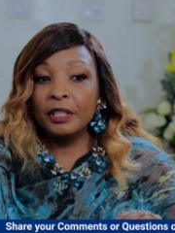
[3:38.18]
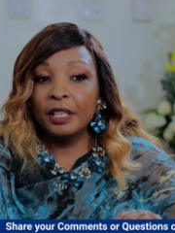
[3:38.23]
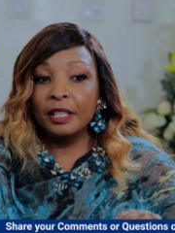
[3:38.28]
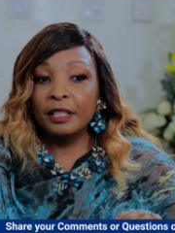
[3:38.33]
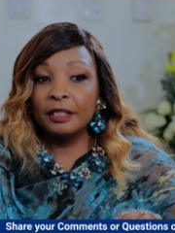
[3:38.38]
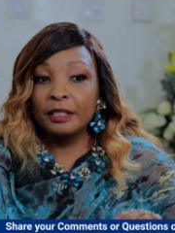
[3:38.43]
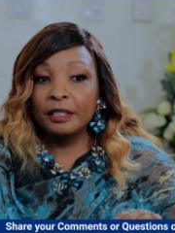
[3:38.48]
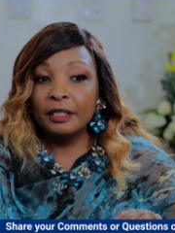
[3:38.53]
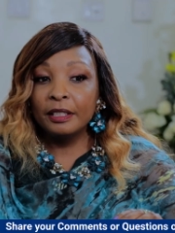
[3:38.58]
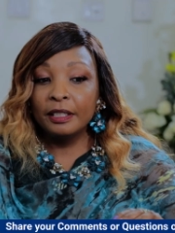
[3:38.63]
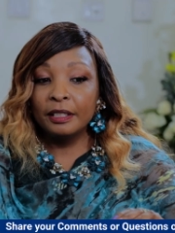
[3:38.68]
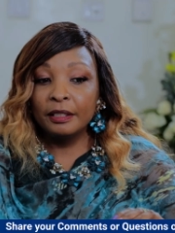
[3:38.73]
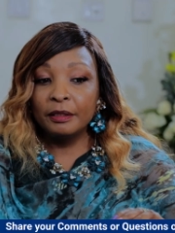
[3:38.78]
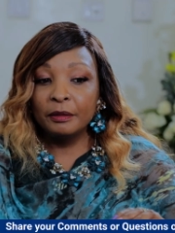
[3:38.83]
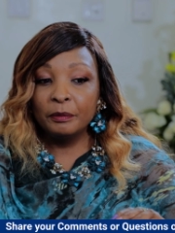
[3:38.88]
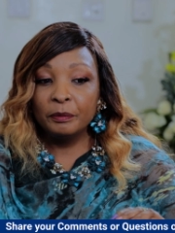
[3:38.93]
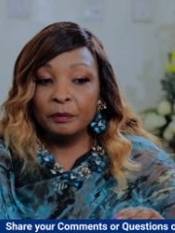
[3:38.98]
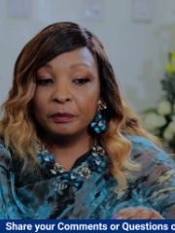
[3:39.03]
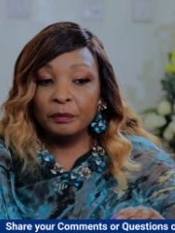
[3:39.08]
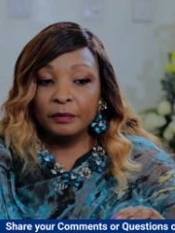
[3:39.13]
that
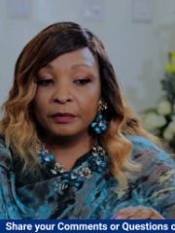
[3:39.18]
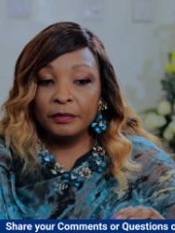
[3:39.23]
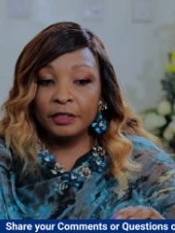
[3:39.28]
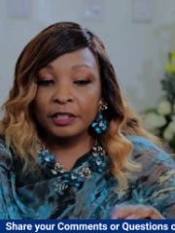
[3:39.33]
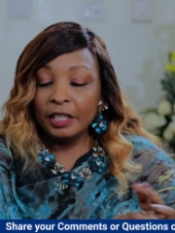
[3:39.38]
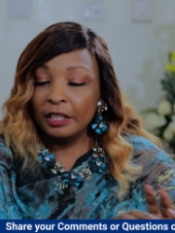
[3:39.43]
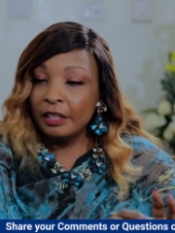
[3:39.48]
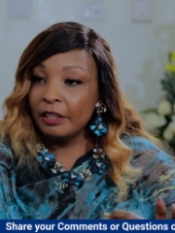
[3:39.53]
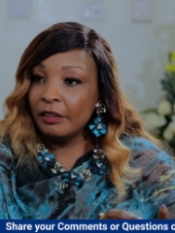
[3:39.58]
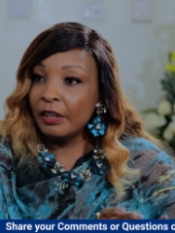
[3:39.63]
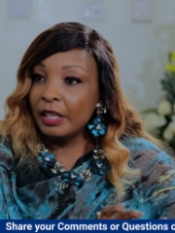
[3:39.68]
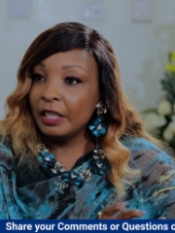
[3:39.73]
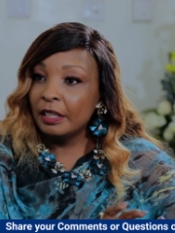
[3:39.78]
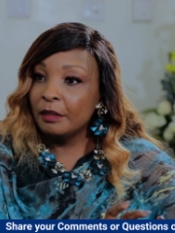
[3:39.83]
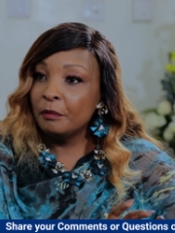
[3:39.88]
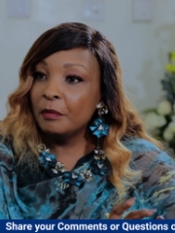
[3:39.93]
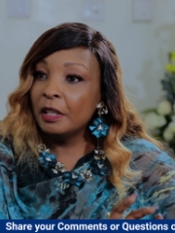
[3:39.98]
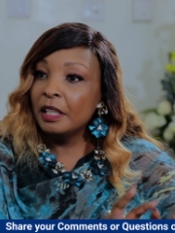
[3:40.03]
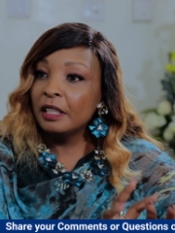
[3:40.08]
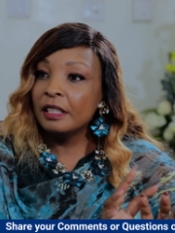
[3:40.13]

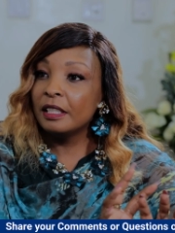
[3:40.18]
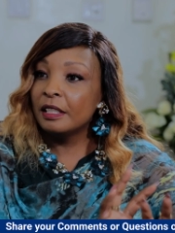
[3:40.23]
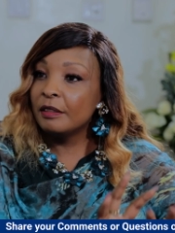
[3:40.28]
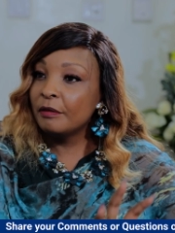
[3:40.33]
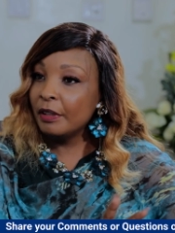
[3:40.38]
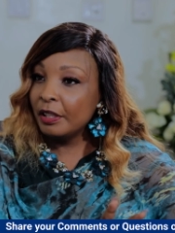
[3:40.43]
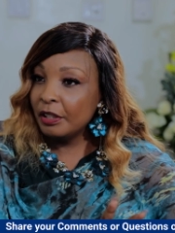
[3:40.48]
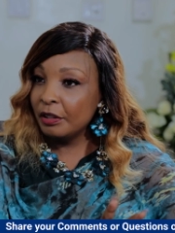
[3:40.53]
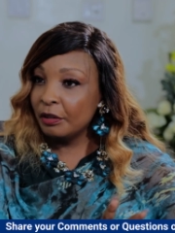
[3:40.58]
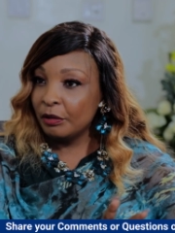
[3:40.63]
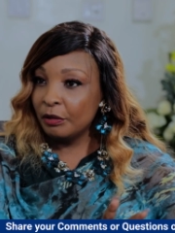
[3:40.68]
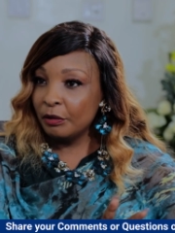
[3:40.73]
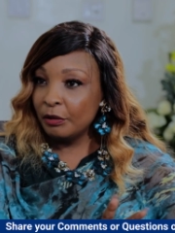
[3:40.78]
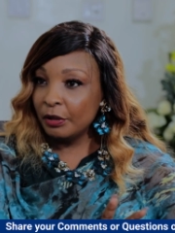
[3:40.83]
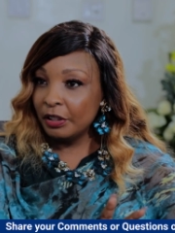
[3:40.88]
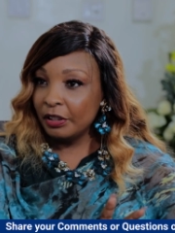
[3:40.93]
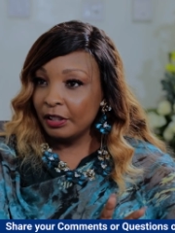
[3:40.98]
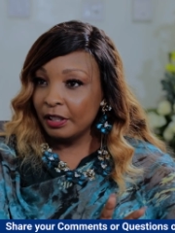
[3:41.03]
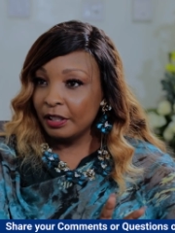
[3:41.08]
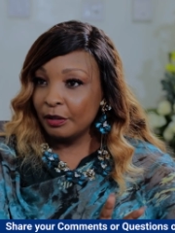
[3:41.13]
generally milk is very
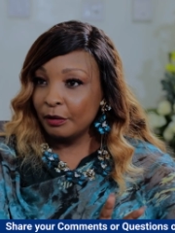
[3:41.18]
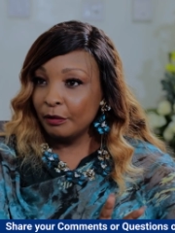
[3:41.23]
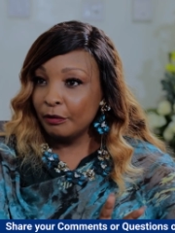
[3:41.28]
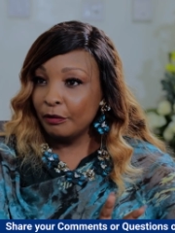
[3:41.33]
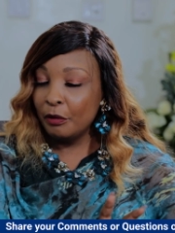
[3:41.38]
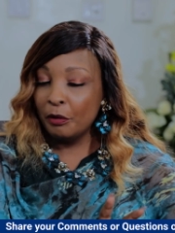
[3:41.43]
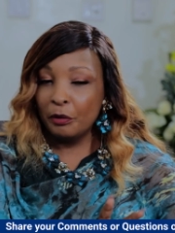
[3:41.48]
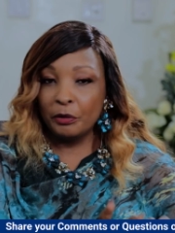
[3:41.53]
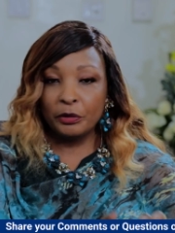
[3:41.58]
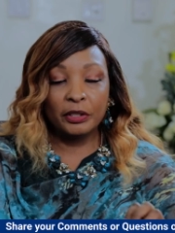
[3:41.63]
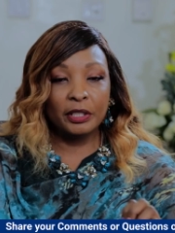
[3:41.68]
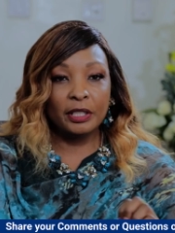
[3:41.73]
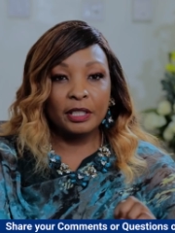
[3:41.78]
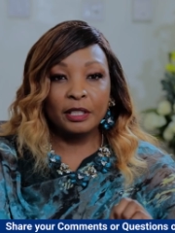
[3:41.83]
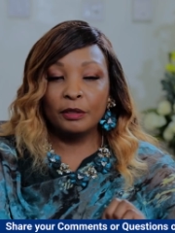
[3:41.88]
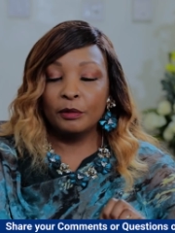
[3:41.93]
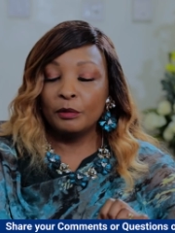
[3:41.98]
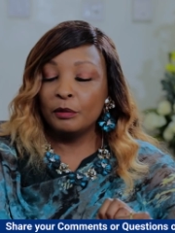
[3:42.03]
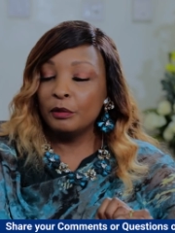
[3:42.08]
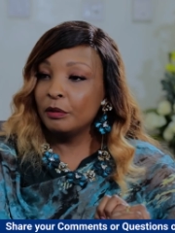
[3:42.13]
nutritious, of course.
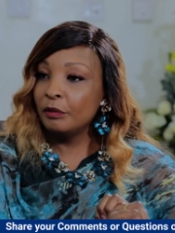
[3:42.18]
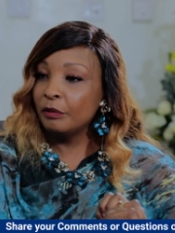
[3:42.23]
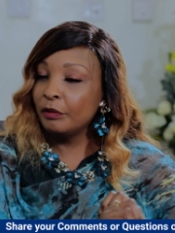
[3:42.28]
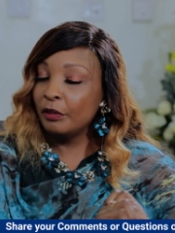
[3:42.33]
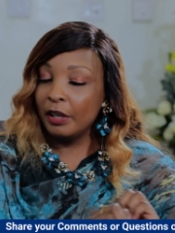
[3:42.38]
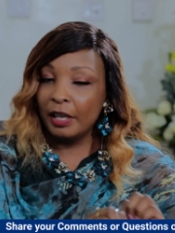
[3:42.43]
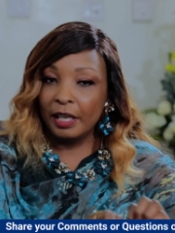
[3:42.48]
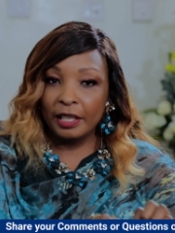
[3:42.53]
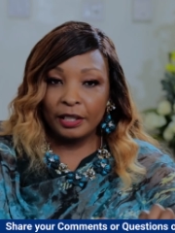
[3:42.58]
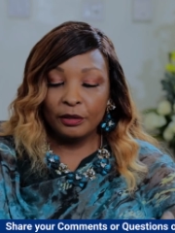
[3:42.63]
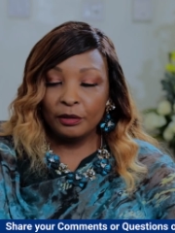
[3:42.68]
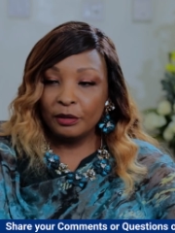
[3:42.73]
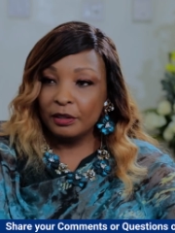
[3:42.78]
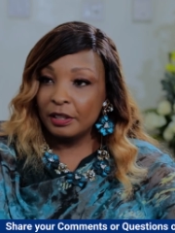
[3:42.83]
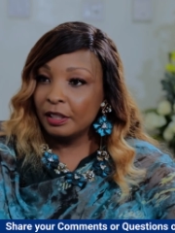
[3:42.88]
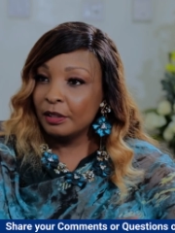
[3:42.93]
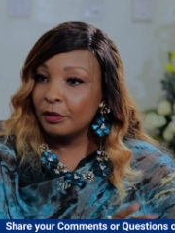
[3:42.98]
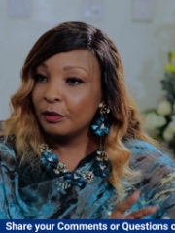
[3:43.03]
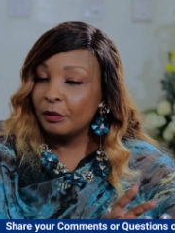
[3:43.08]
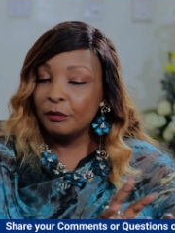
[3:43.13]
It's good for
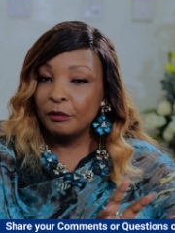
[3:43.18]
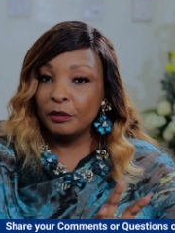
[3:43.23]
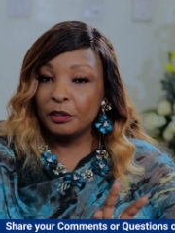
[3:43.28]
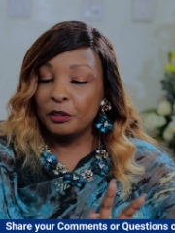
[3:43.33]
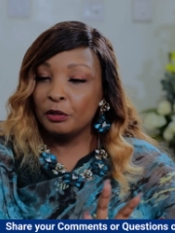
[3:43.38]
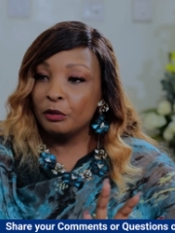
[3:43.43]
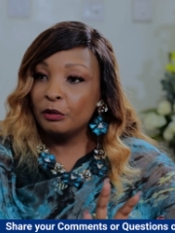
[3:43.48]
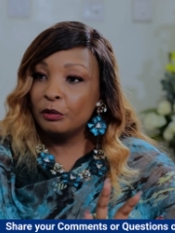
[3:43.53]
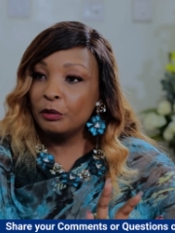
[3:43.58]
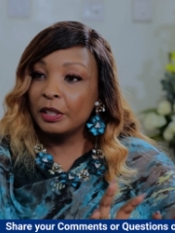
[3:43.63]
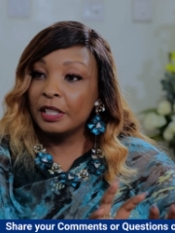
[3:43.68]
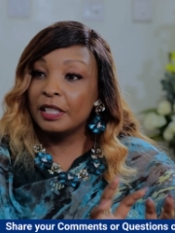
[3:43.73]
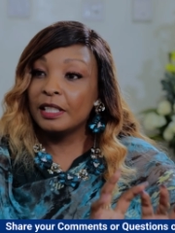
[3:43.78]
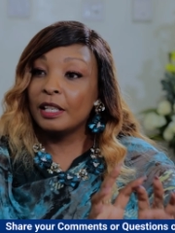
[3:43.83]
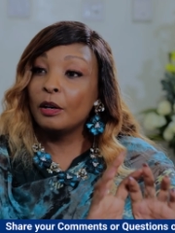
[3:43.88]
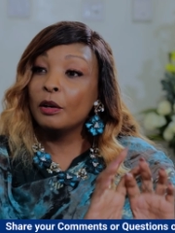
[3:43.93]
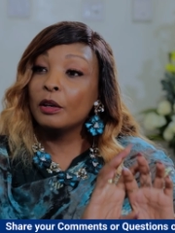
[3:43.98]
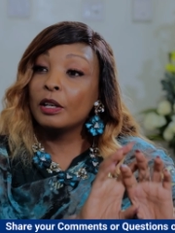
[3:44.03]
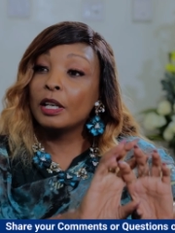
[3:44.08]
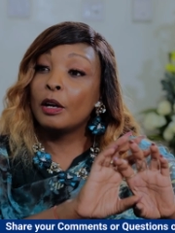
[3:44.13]
adults, it's good for children. It's
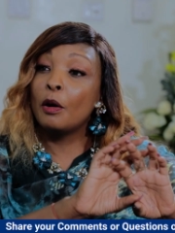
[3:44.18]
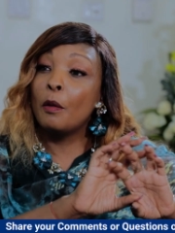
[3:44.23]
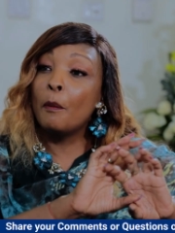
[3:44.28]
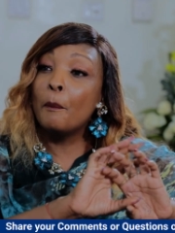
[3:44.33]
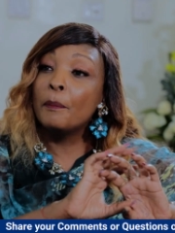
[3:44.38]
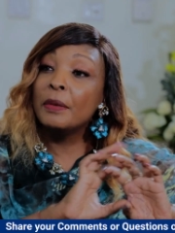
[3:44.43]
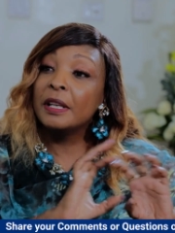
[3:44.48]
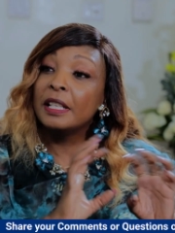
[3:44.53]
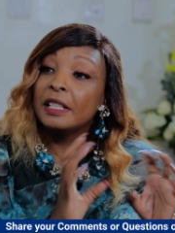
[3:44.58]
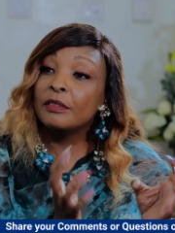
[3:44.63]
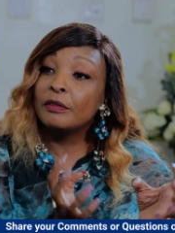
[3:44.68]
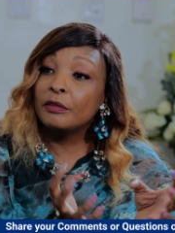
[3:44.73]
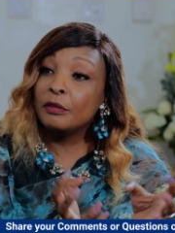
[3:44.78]
a complete